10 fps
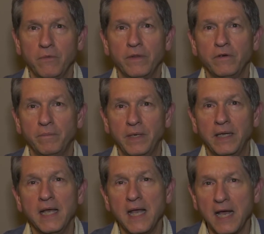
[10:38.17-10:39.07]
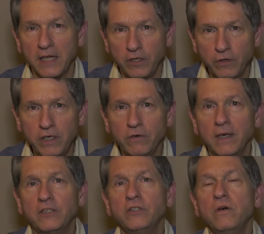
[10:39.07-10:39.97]
Whether it be
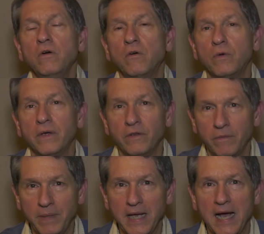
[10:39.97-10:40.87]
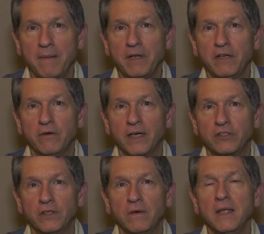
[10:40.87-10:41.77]
unidirectional or whether it be
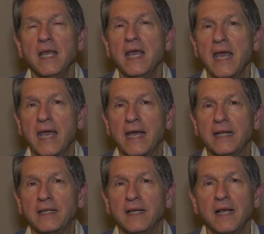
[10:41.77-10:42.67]
omnidirectional. And